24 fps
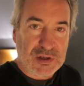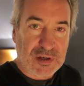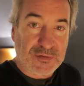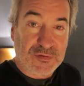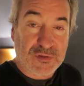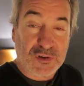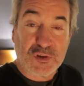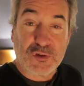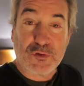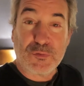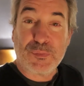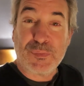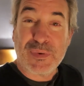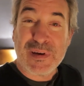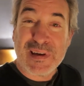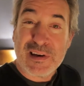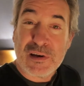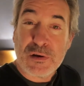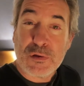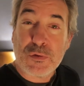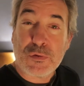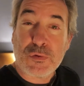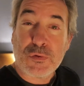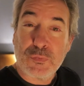If you've
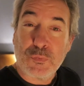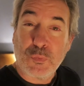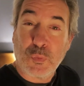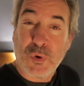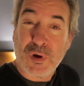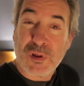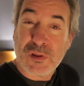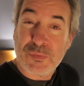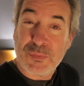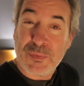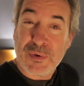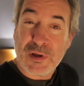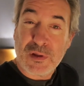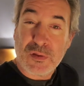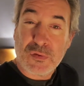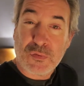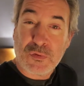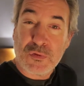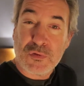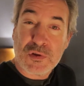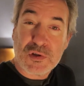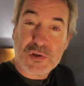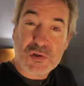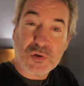been with me
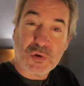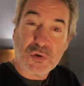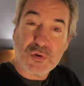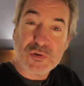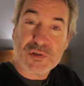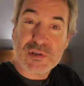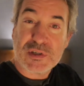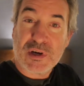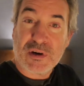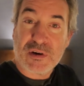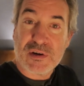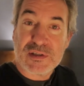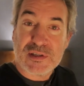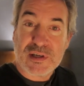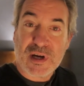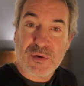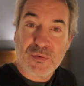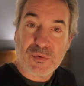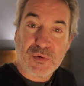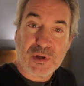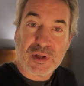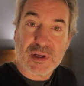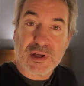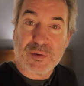through this whole series, I
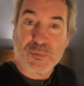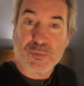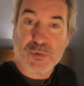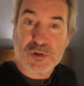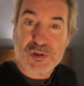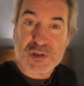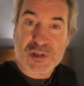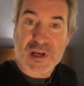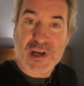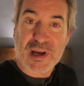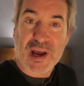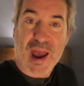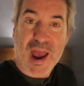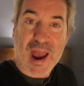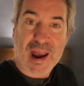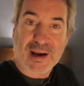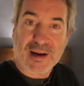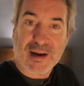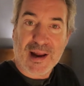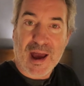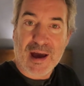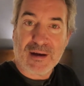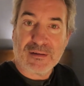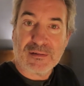really appreciate you
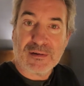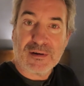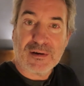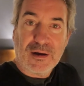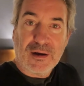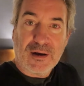hanging out.